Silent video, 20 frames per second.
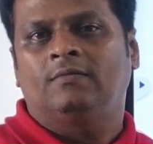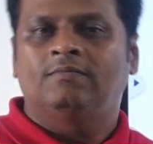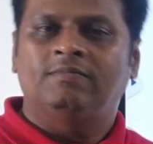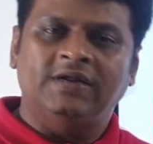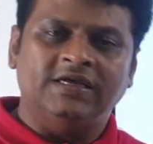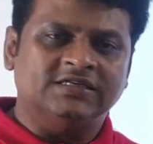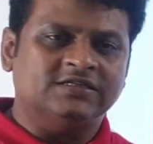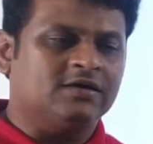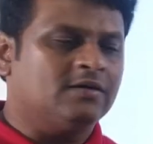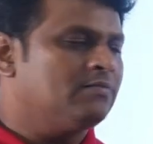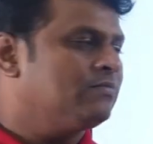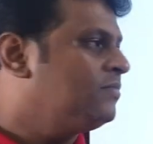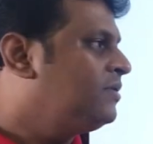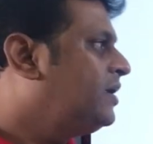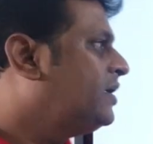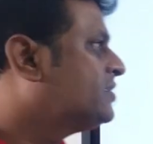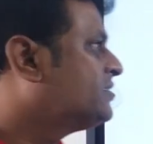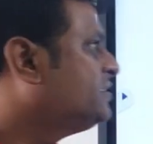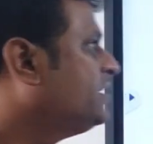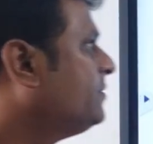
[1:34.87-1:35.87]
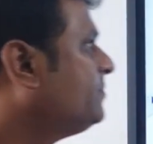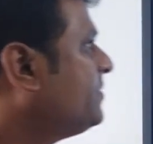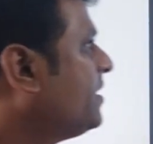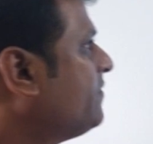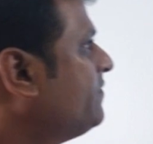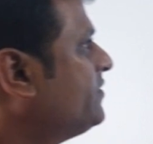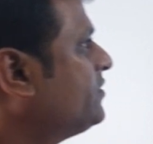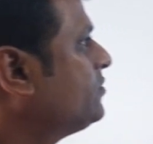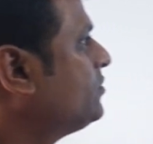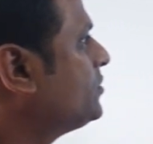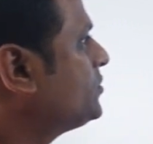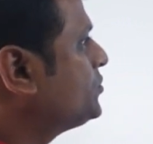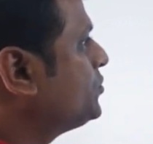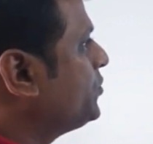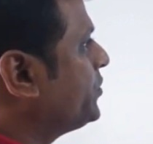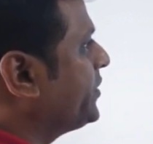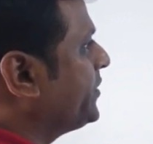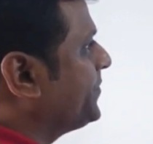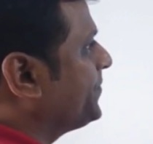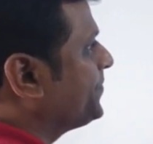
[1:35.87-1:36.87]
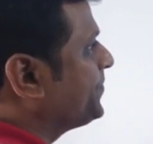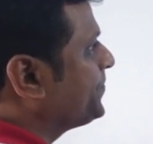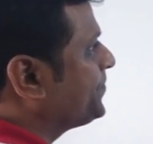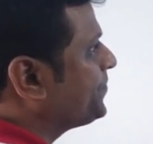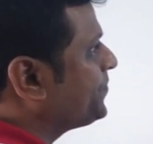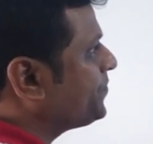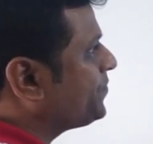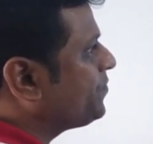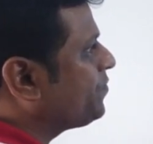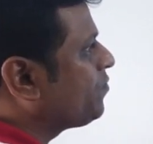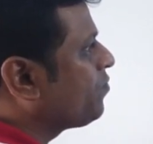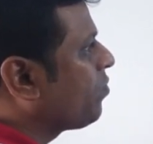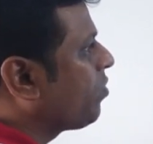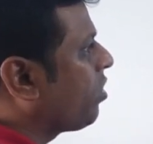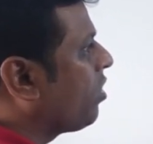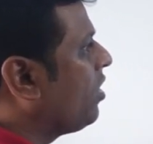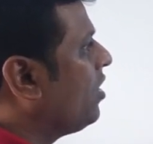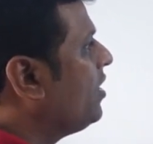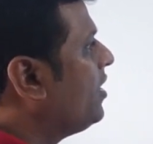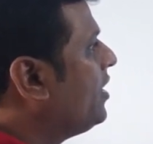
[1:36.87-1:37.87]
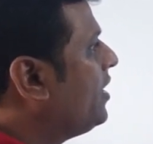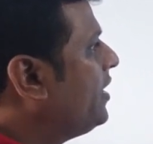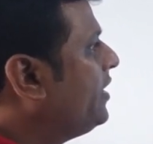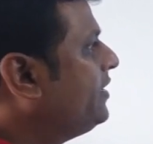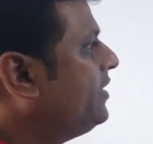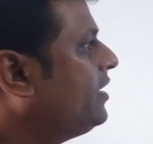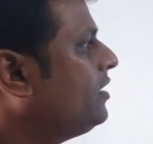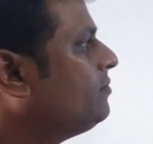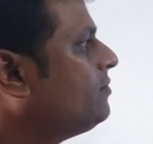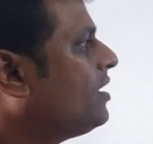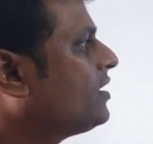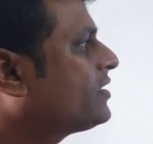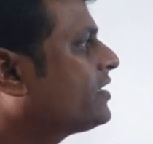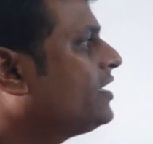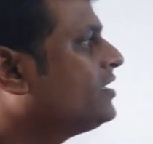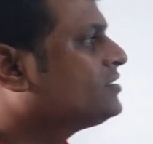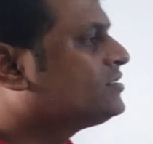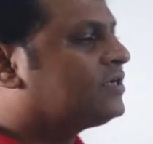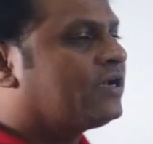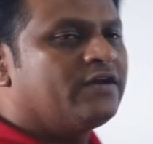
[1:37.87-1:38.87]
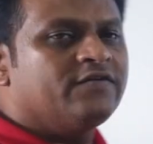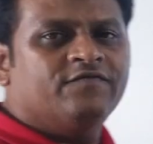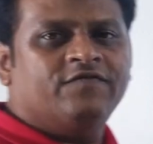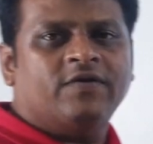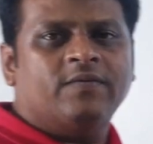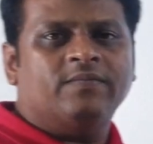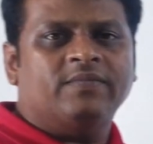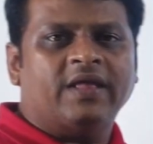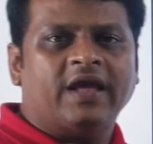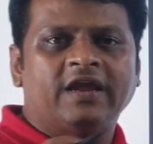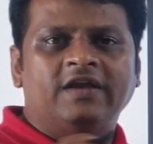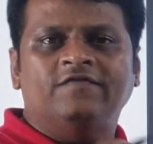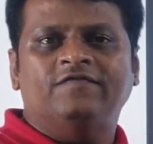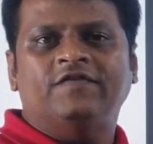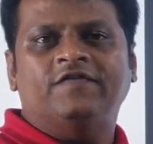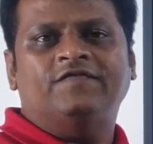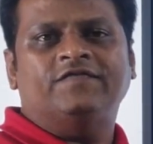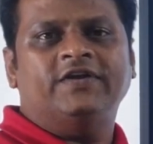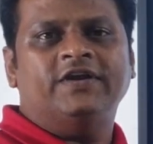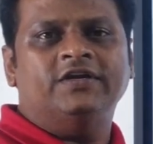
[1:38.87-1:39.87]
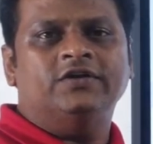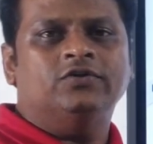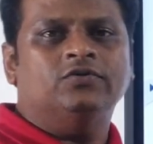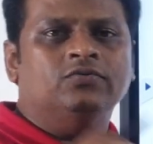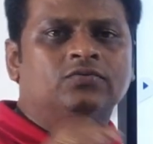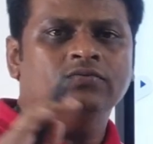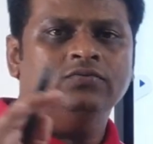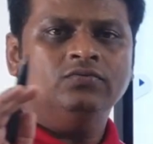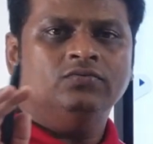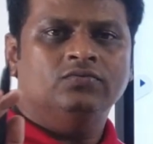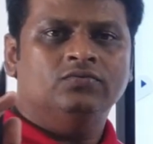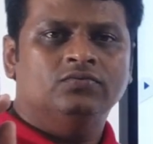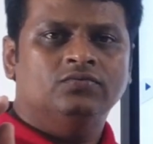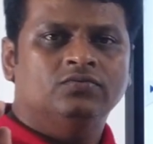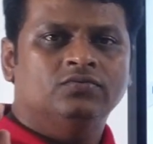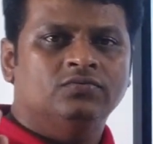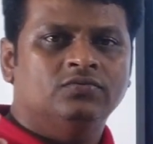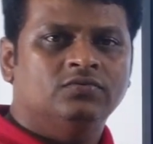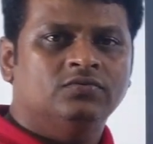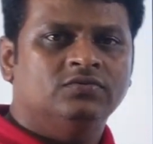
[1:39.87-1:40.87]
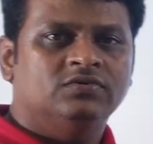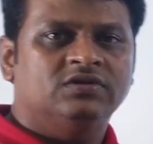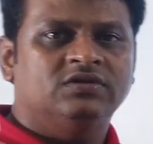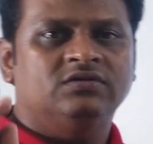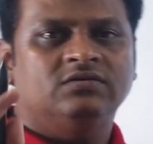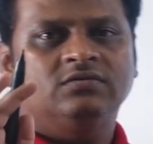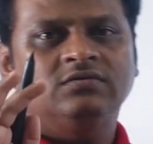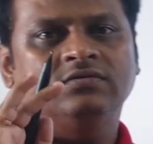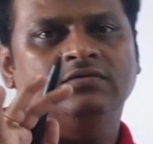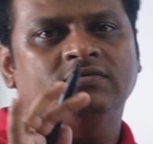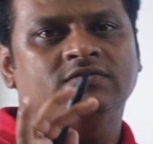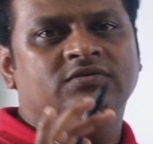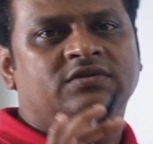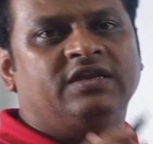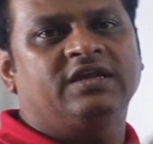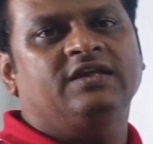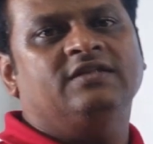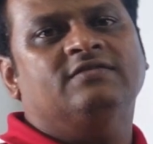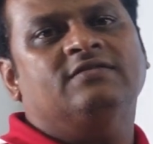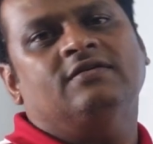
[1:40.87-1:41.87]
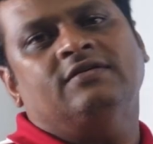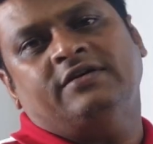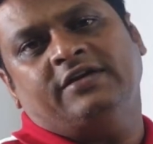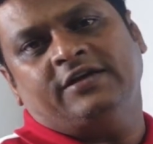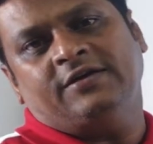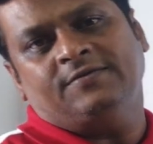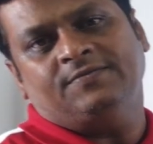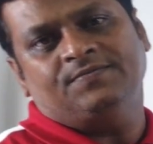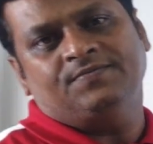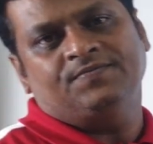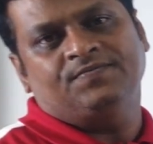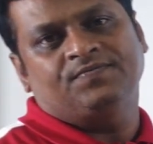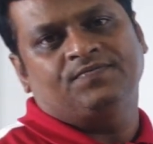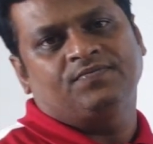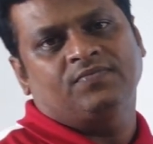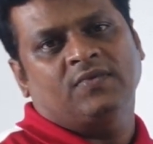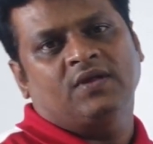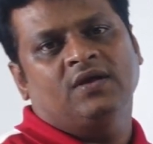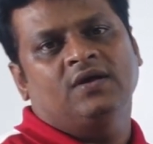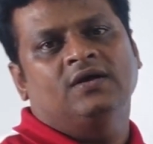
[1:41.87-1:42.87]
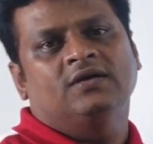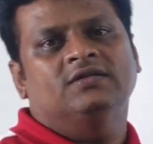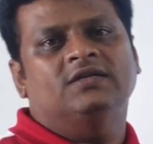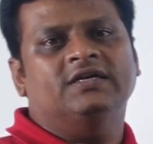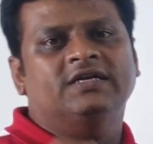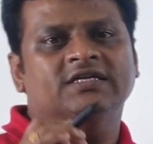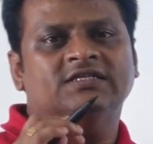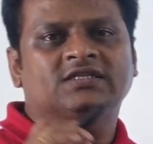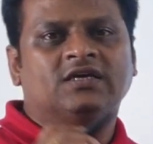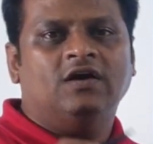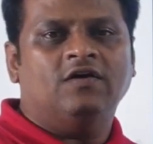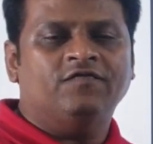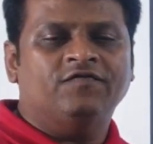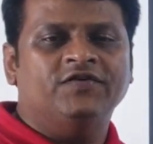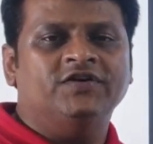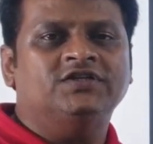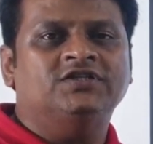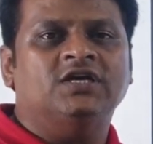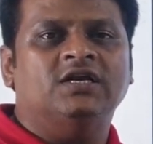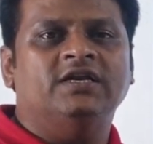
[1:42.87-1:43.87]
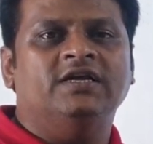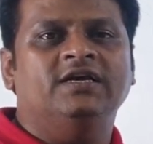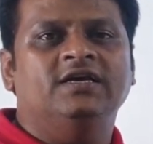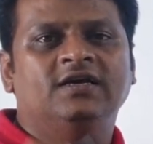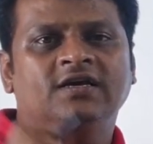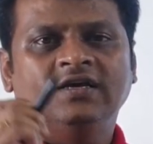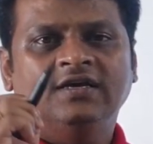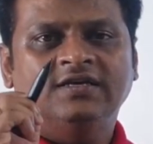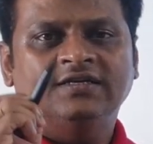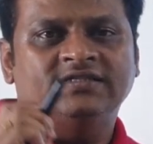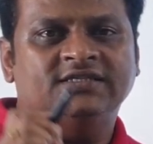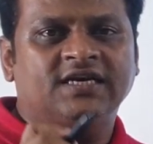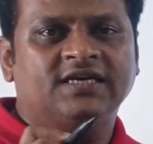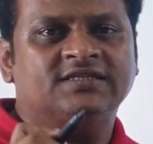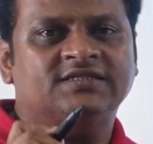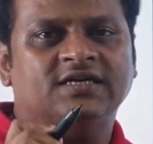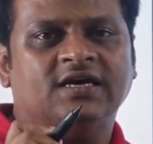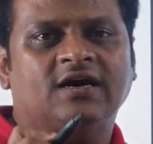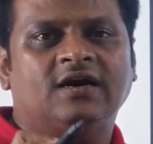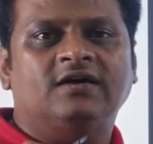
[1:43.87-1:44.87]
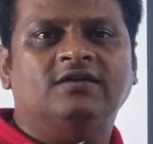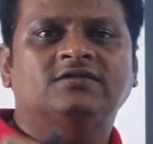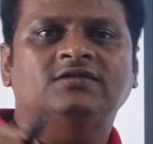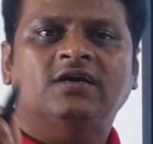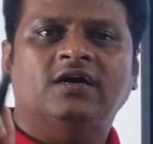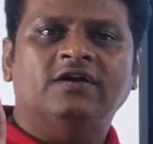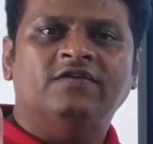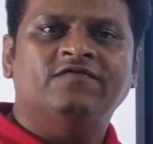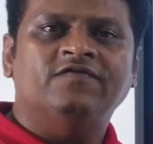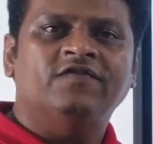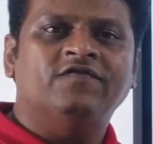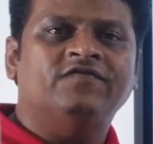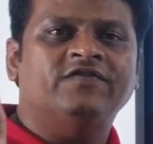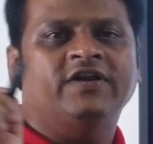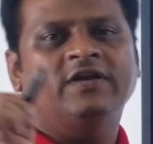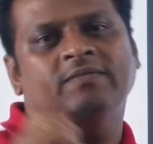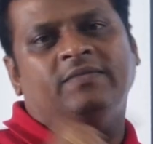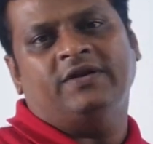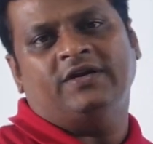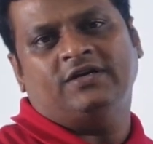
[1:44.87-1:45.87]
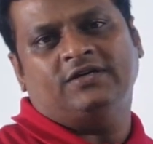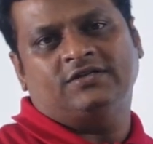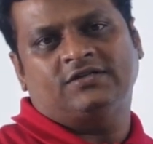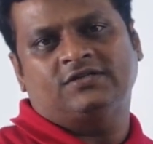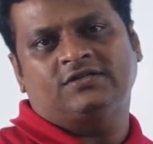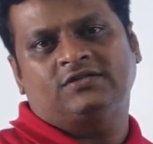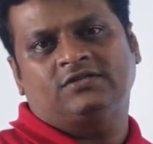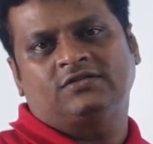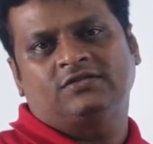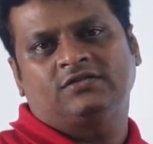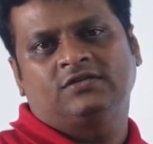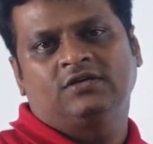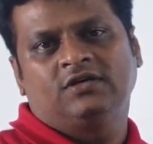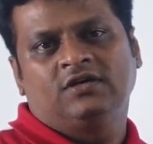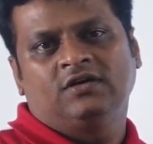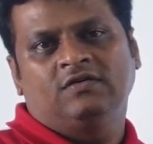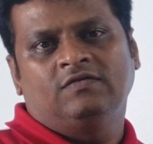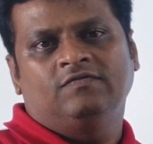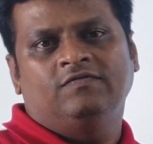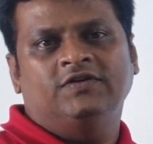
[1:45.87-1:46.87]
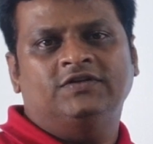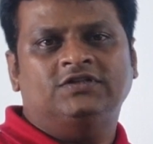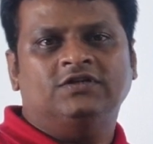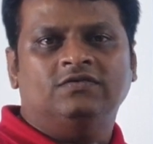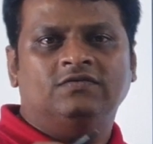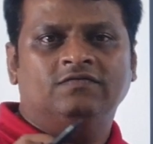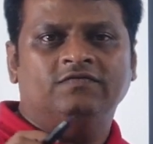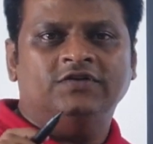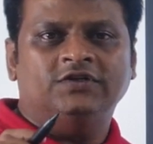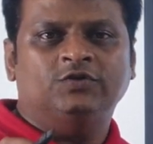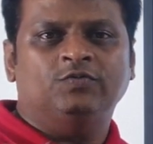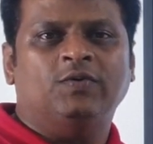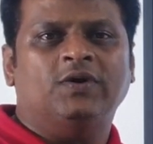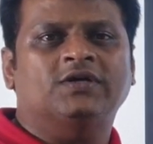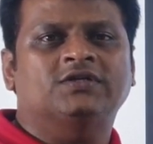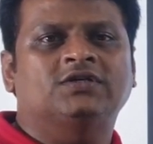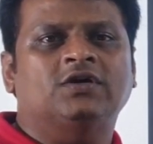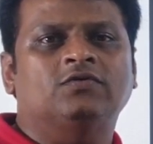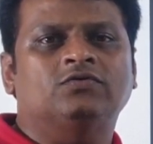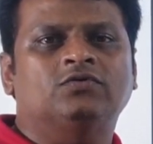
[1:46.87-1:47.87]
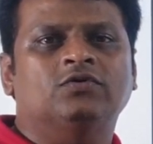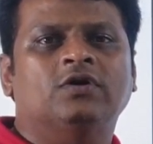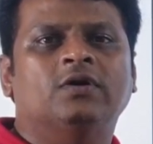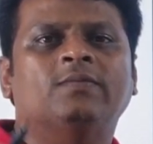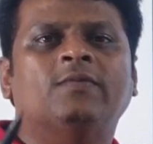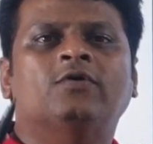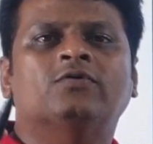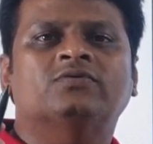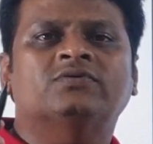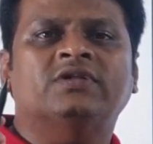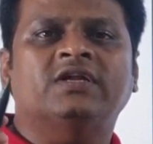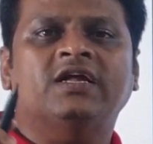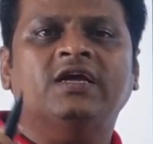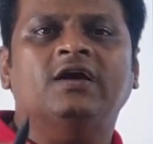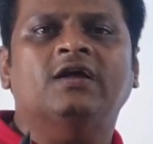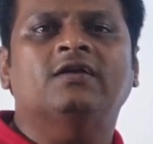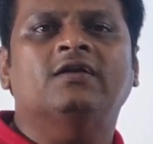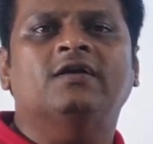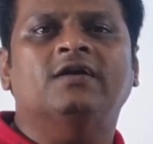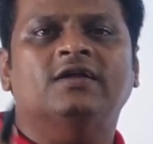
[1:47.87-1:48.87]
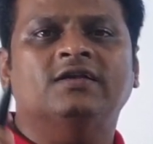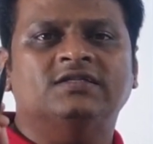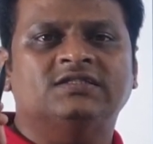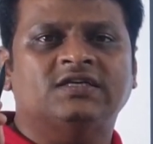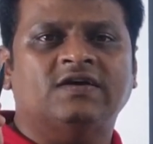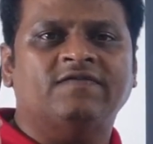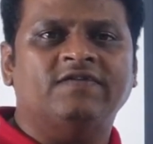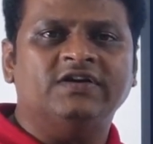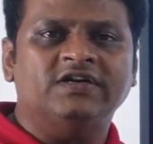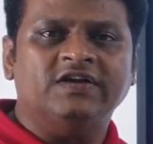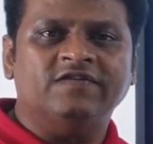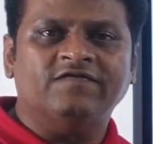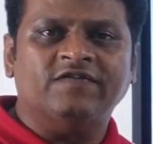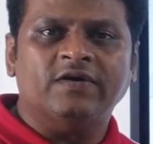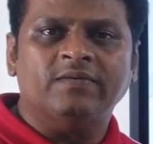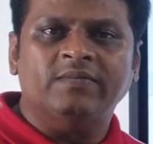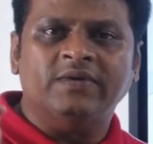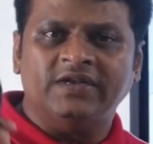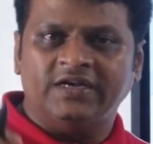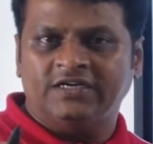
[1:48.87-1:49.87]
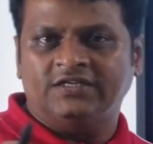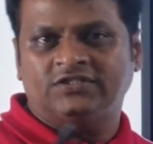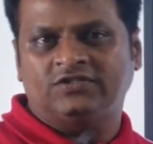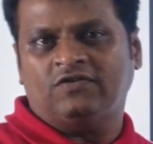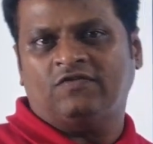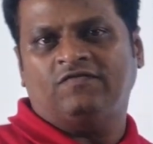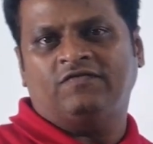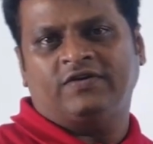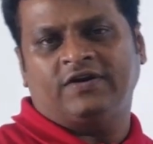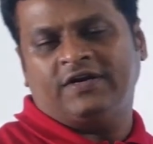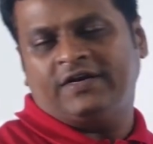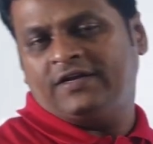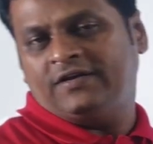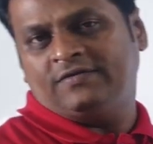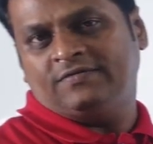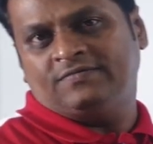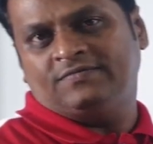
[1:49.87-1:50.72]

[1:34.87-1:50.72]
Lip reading: Please come, let's deep dive into the story. Indian markets run from 9:15 to 3:30. That is officially 6 hours and 15 minutes, which works out to about 375 minutes of trading.